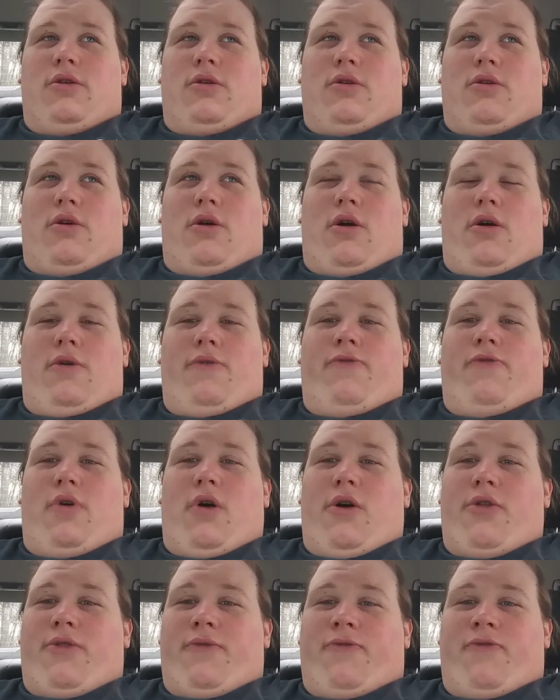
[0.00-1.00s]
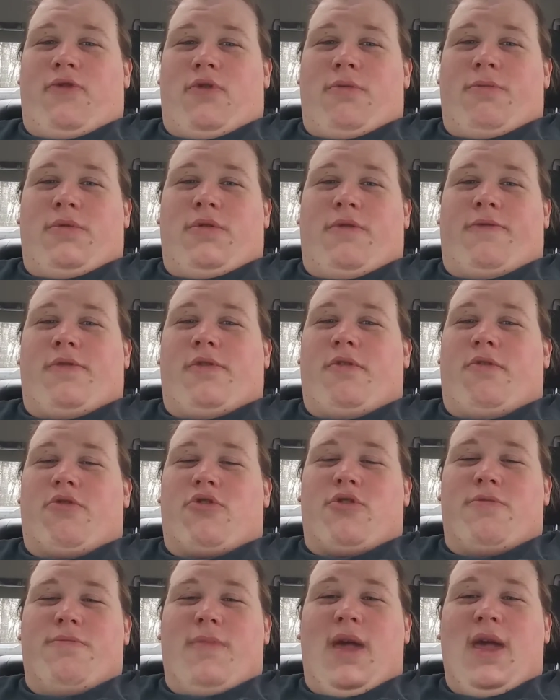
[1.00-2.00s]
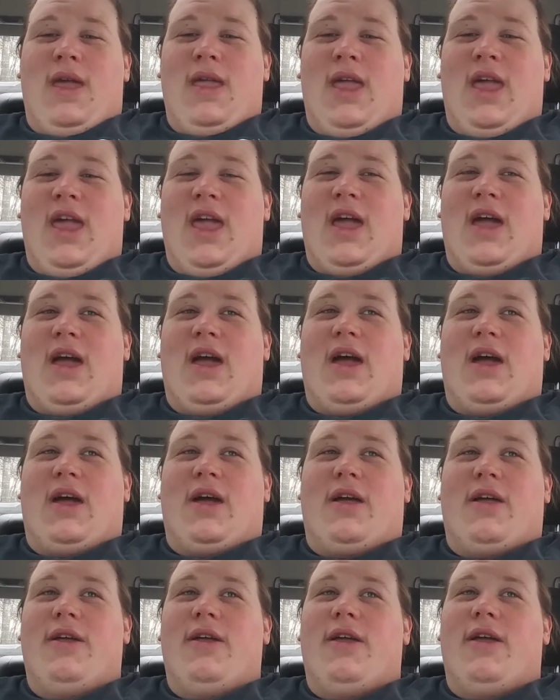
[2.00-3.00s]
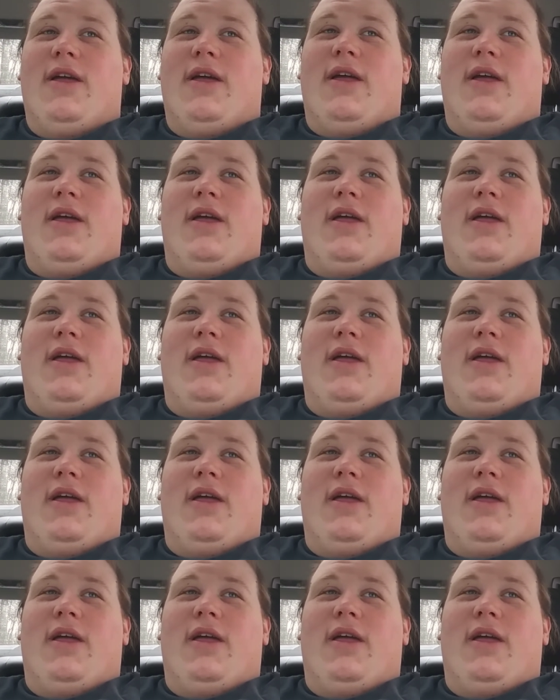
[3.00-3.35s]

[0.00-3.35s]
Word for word: you know, all, all the forms of social media